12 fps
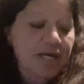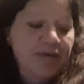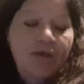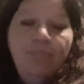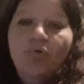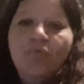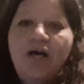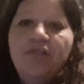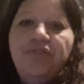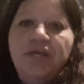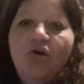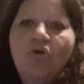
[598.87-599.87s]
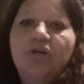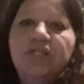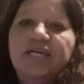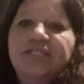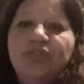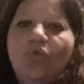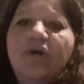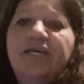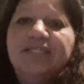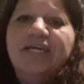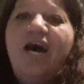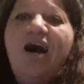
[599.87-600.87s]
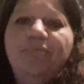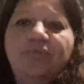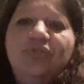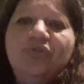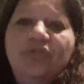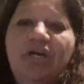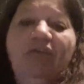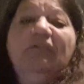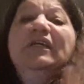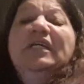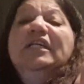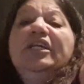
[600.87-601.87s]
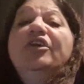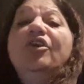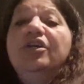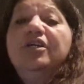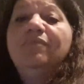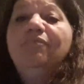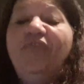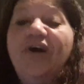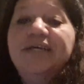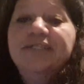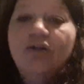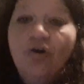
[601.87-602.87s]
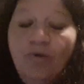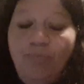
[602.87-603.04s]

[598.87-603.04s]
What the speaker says: and they put that thing on and they squeeze it up until you know, your veins are going to